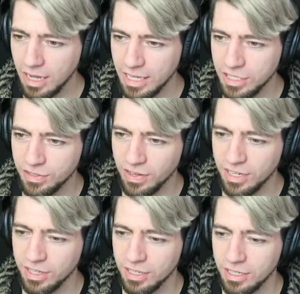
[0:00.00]
I guess if
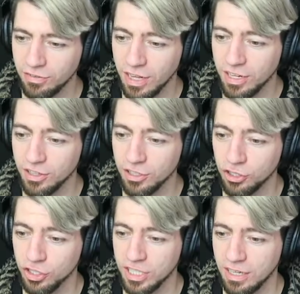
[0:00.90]
anything, it
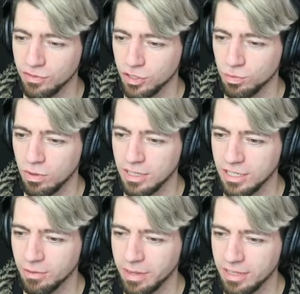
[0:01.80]
just saves us one
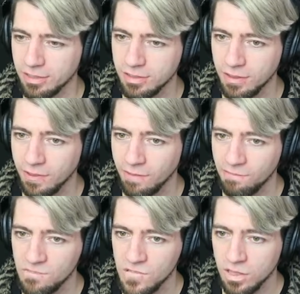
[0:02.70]
little battle.
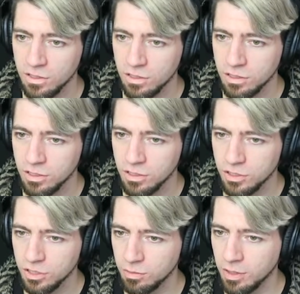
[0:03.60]

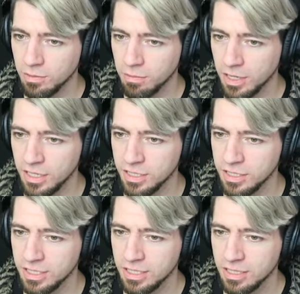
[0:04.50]
Someone,
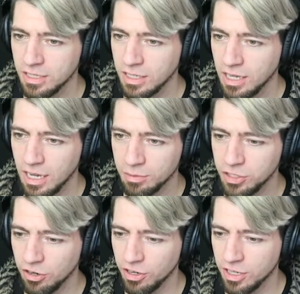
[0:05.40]
please. I'm
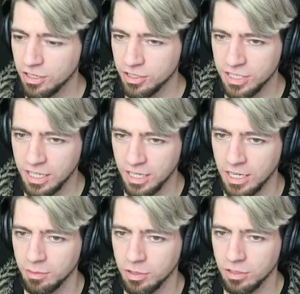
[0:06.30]
sorry I can't take it
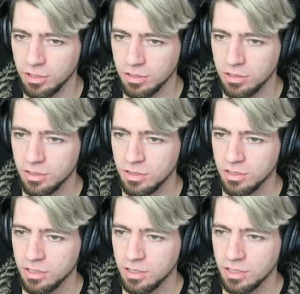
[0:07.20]
anymore.
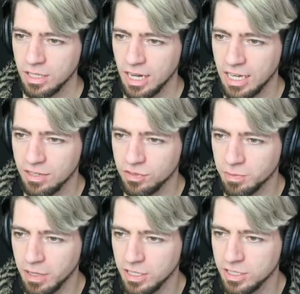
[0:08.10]
The lack of
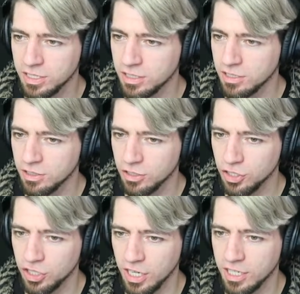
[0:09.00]
space, the
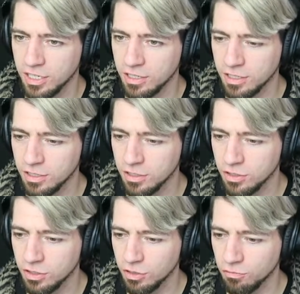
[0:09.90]
shaking,
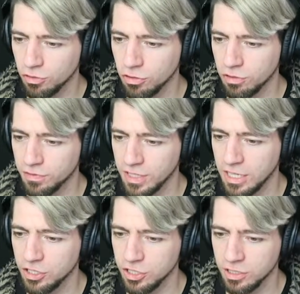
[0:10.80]
the roar of the
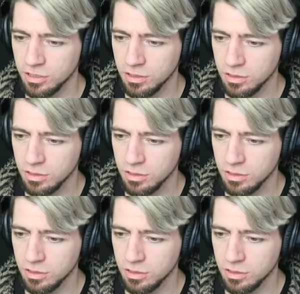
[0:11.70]
engine.